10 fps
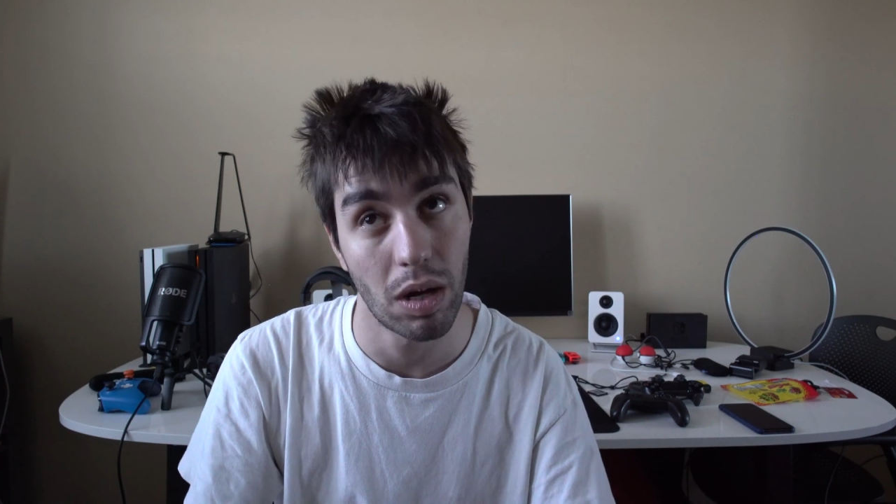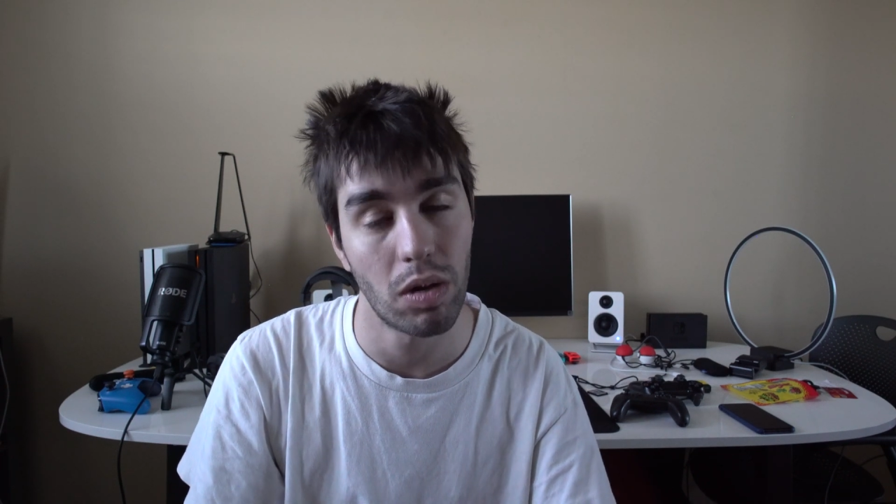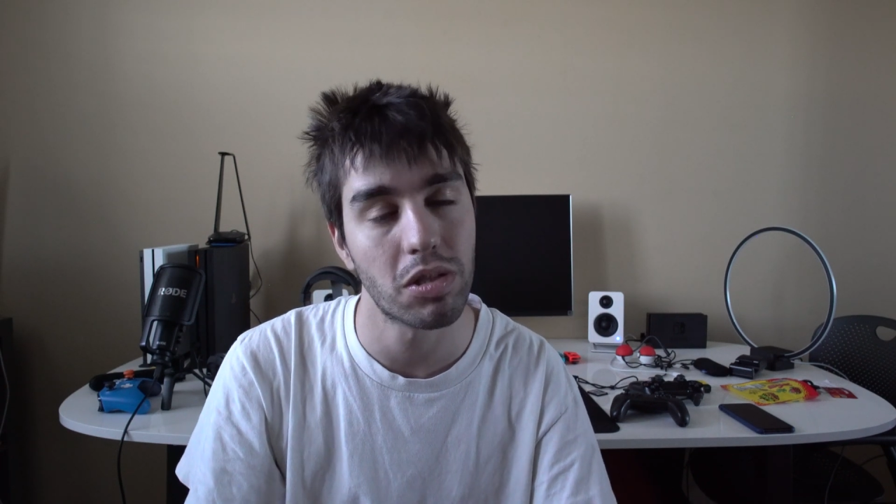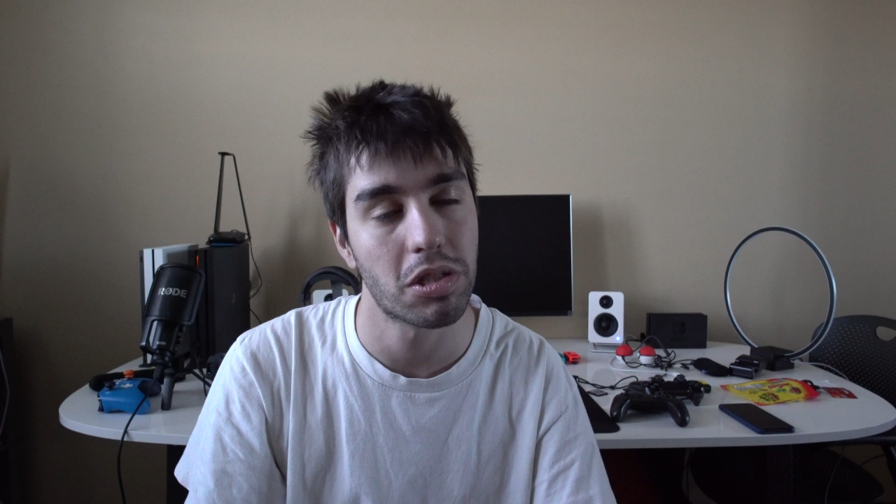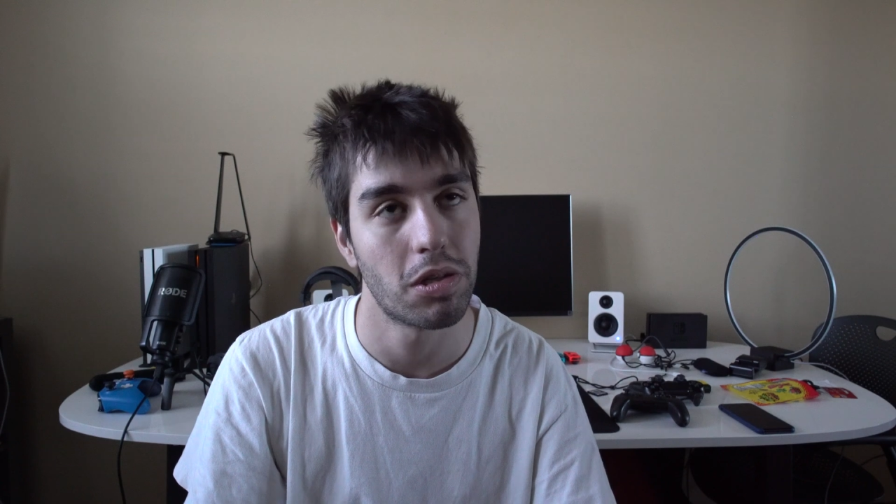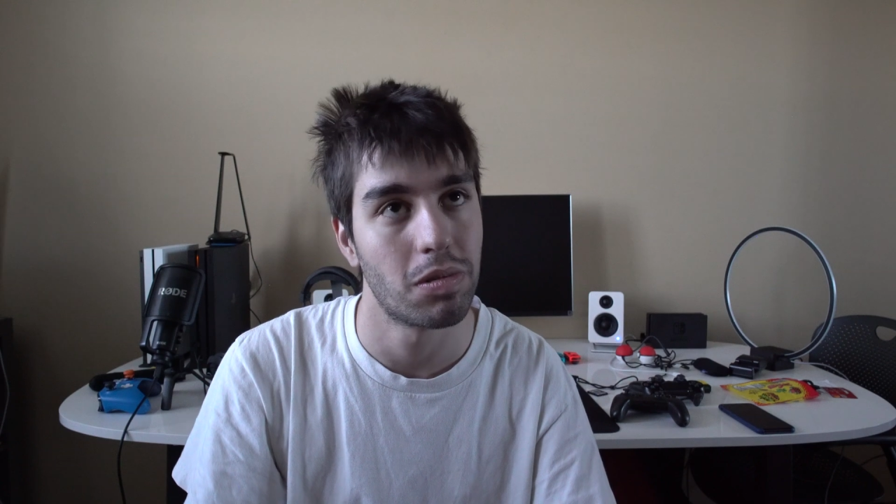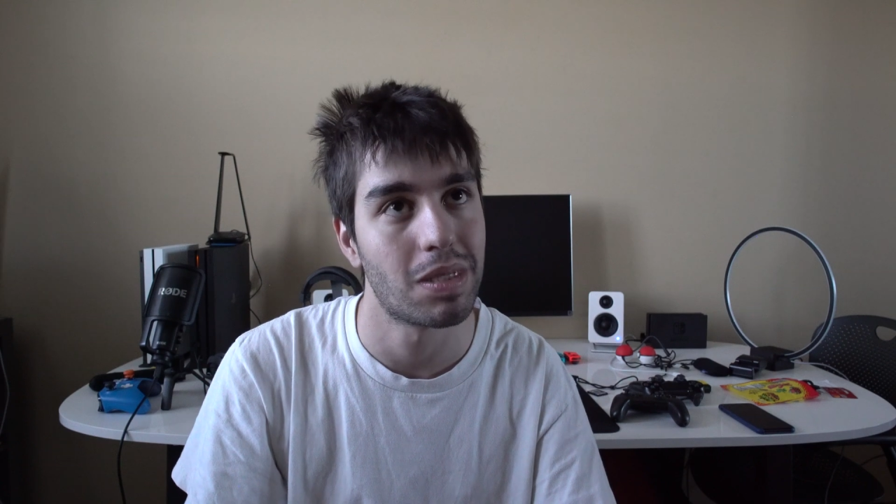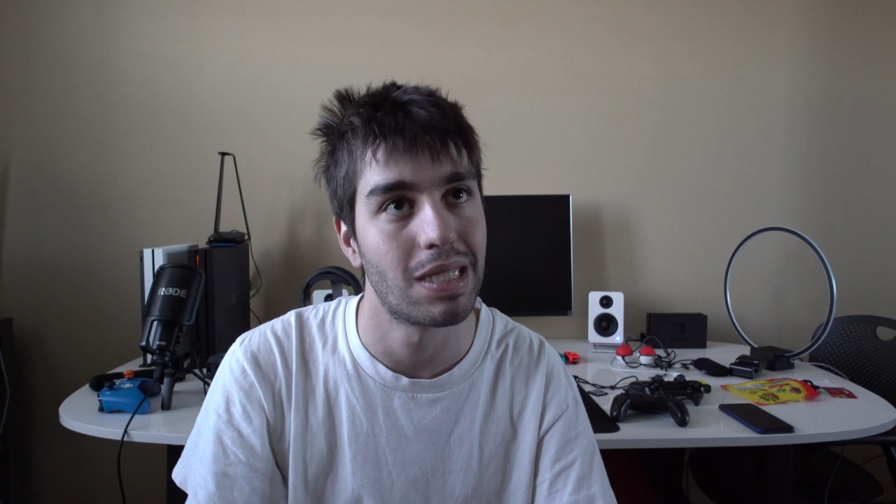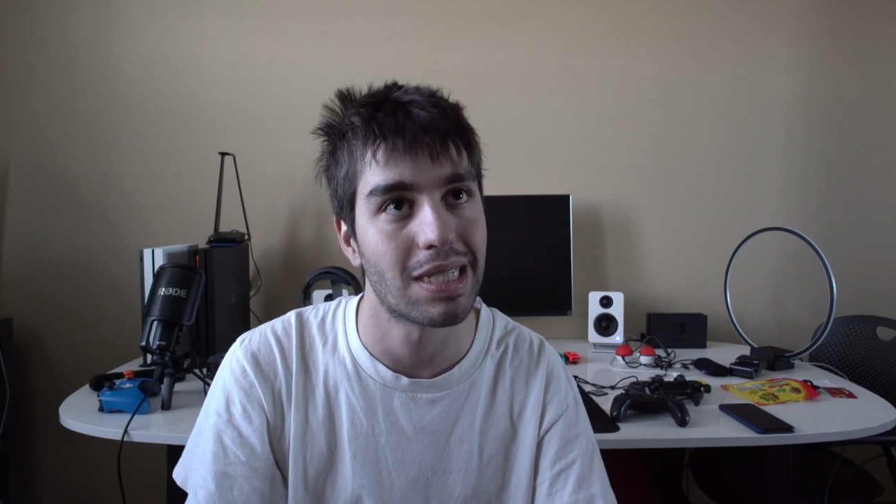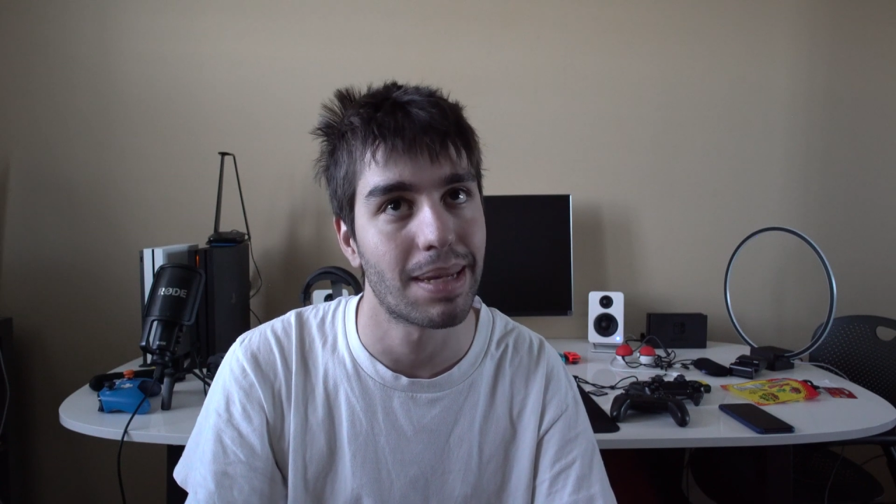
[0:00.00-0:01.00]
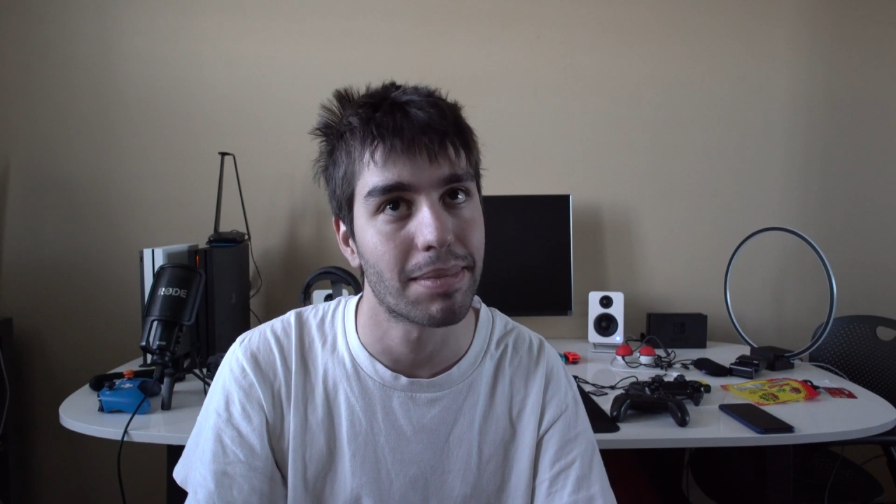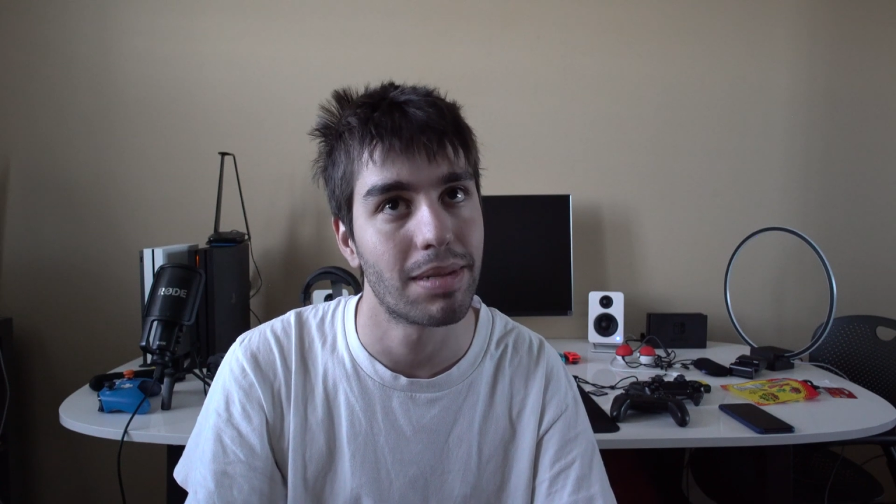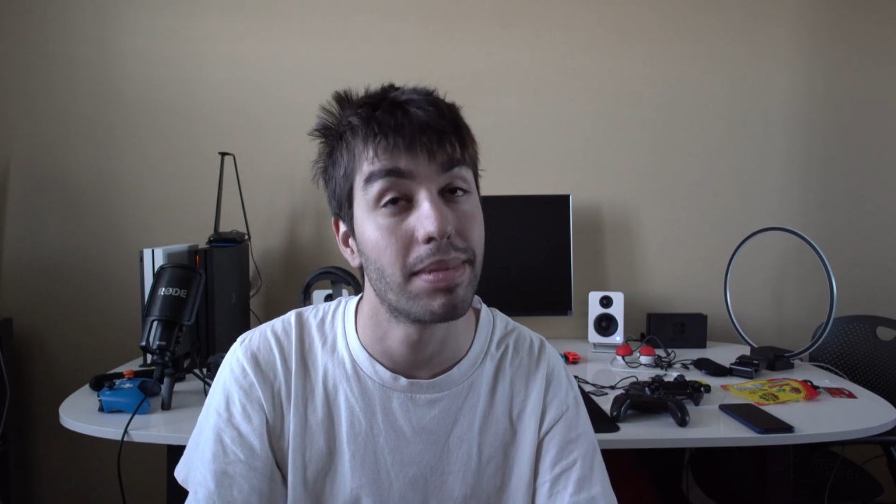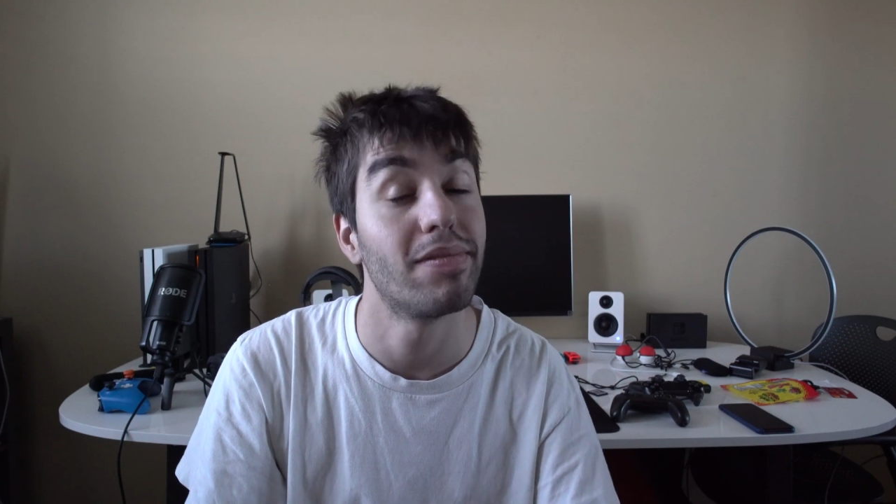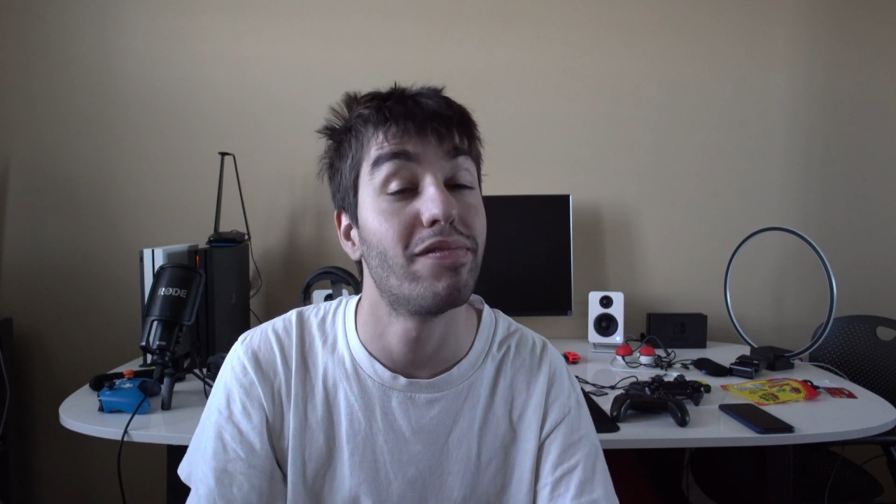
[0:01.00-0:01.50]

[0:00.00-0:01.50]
also since I'm going to be